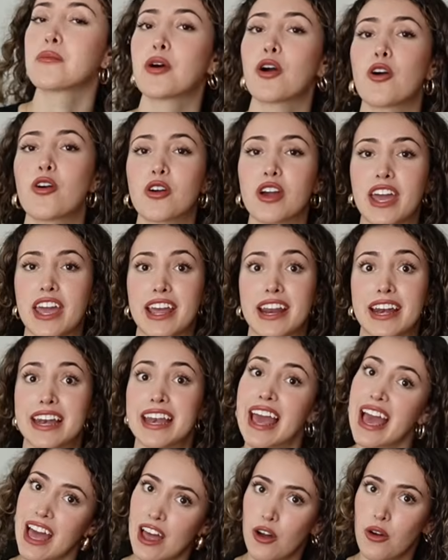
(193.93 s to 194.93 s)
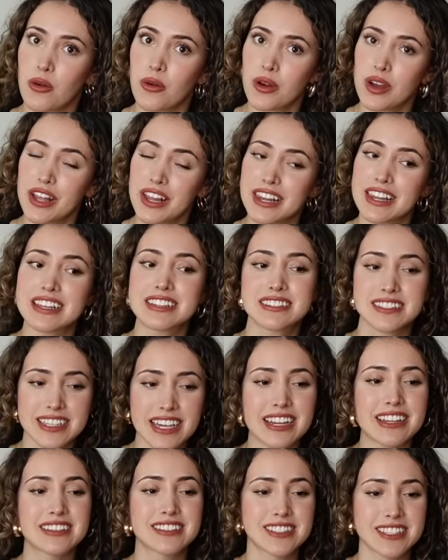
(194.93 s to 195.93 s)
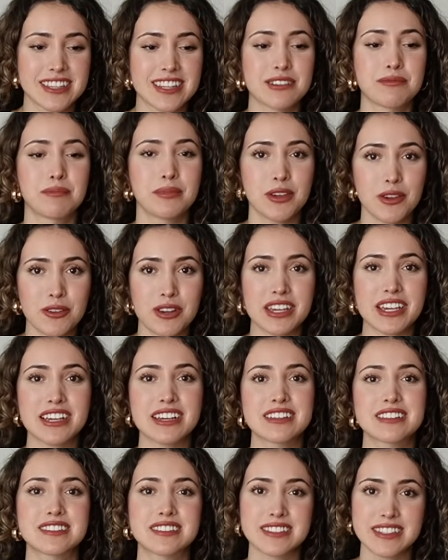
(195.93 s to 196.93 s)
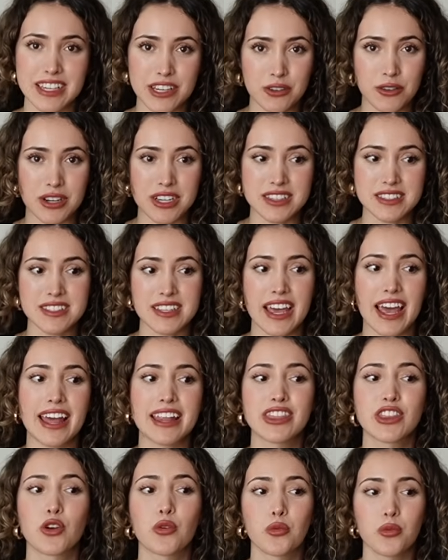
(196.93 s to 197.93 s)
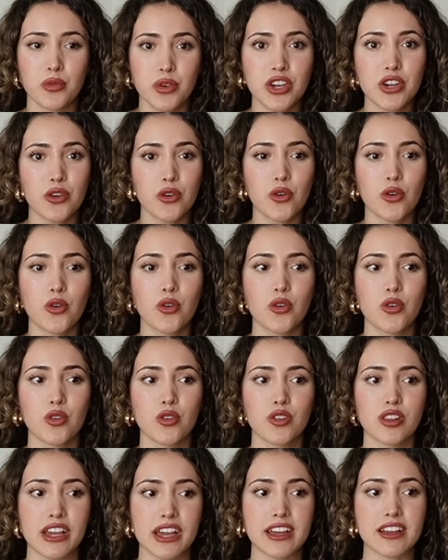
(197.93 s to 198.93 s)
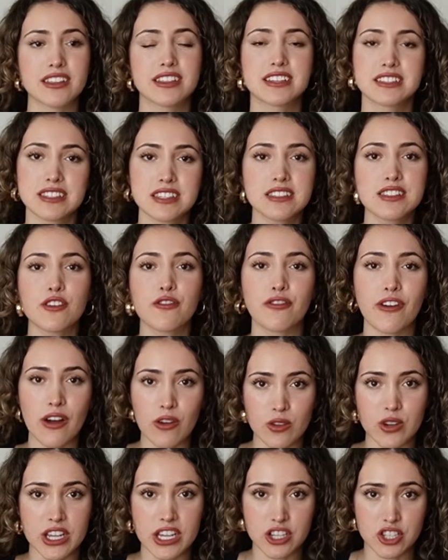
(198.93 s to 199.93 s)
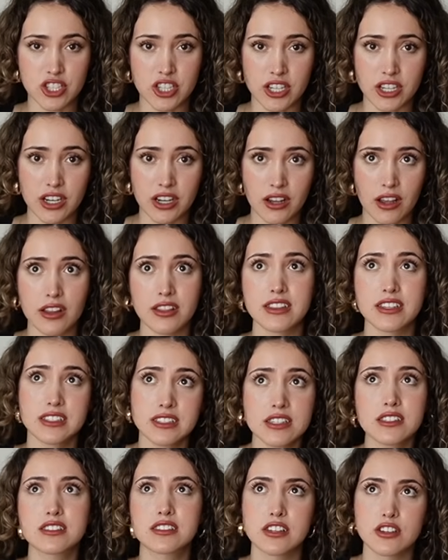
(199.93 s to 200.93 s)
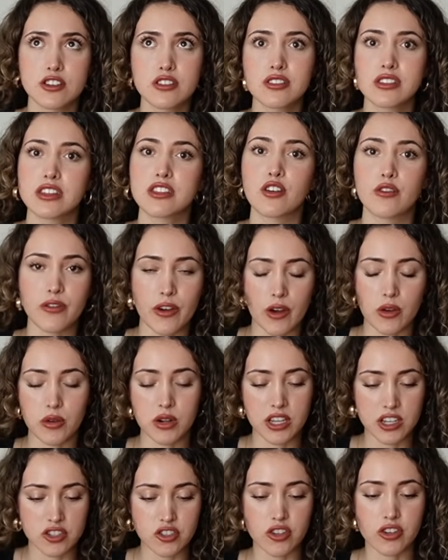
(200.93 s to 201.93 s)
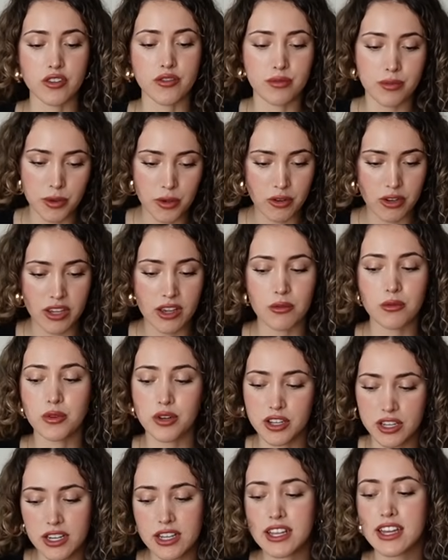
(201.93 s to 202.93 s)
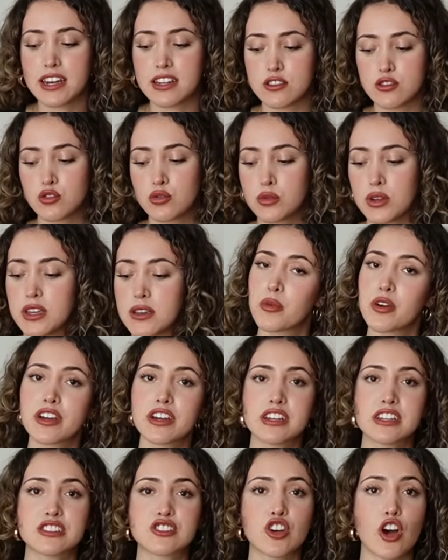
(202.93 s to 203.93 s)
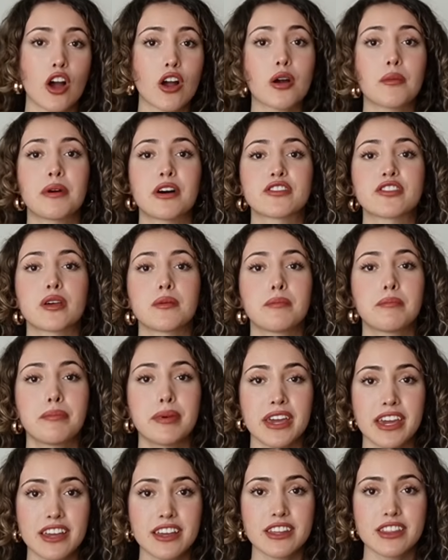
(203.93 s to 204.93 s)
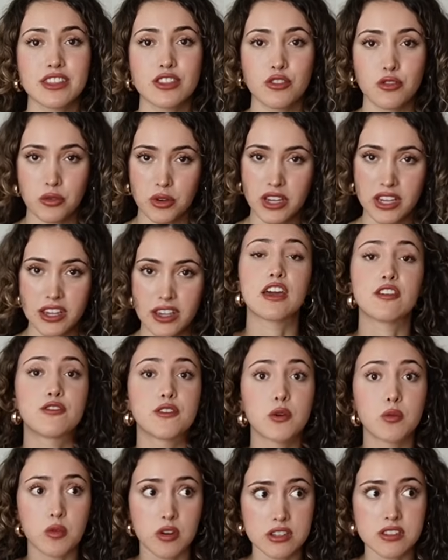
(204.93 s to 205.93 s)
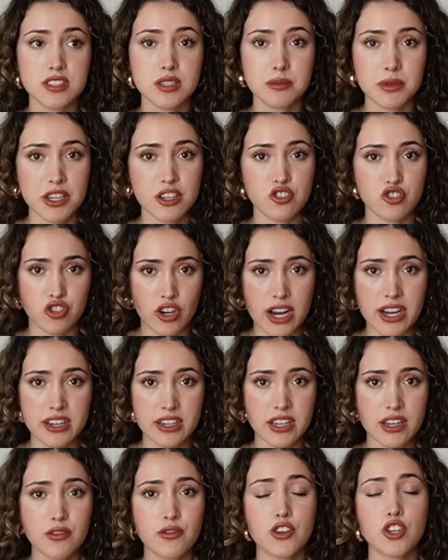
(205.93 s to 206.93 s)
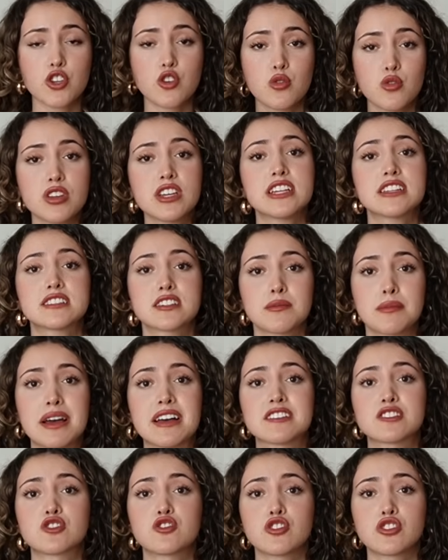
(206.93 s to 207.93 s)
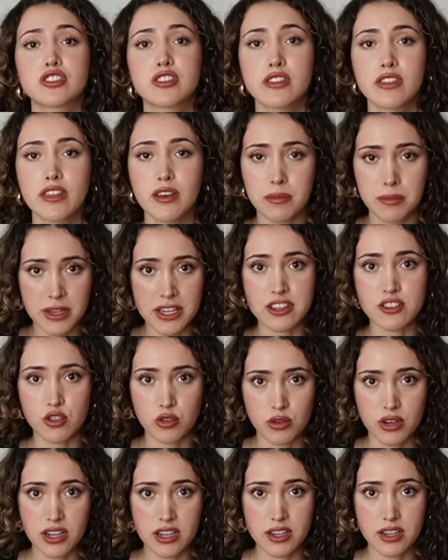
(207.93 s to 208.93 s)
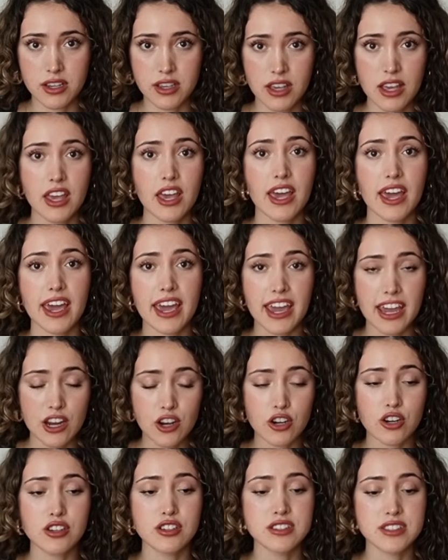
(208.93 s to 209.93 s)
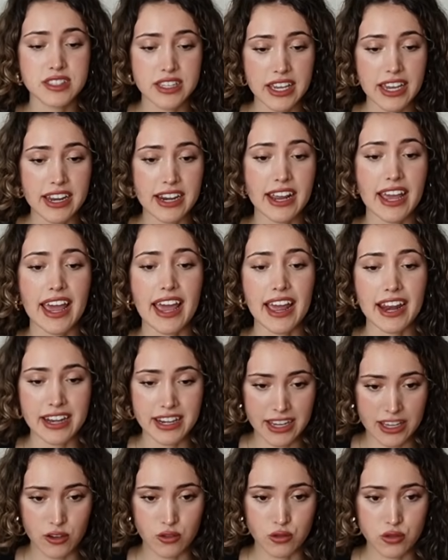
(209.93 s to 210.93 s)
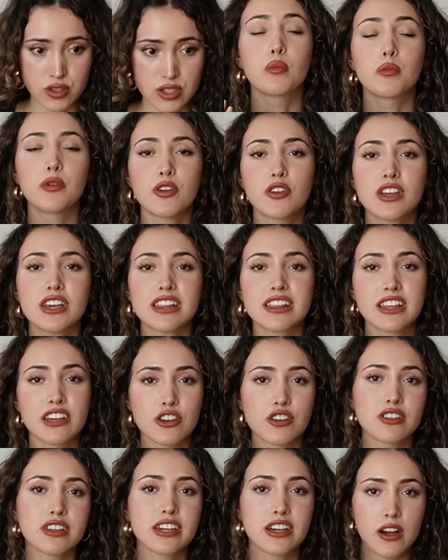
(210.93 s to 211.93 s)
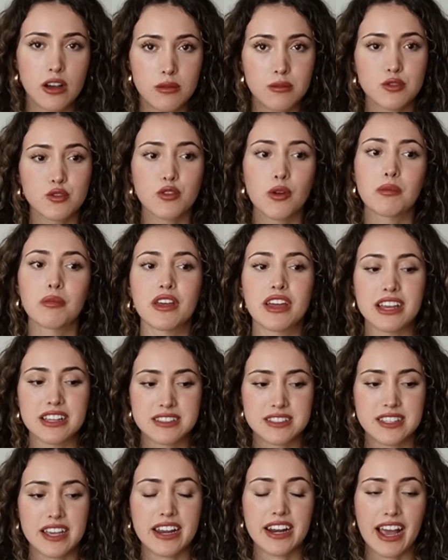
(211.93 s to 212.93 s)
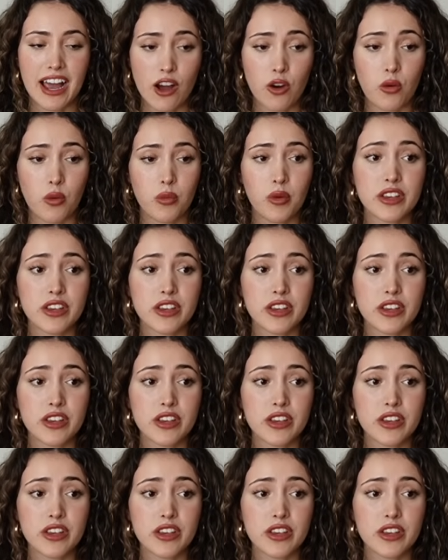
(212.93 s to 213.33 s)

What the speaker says: But okay, now let's get into the beauty secrets and the real, like, this is the foundation. This is literally the foundation of beauty, and we're gonna get into it. We're gonna talk about the big three. If you want to be attractive, you need to master the big three: hair, skin, and nails. So beauty literally comes from the inside out.